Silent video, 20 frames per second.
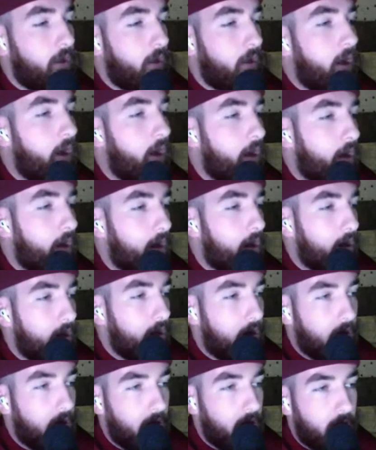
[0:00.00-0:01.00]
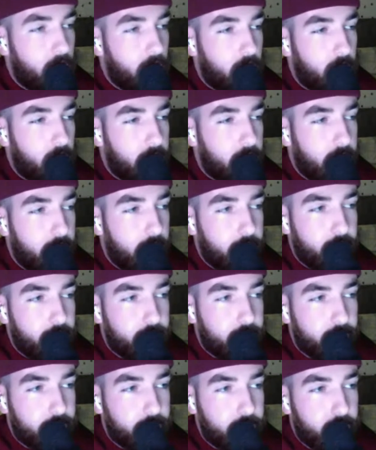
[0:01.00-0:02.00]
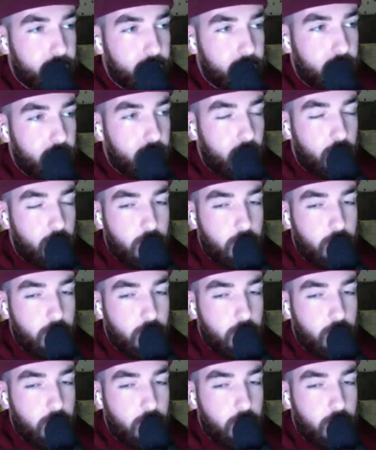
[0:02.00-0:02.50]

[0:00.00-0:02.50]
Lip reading: Okay. So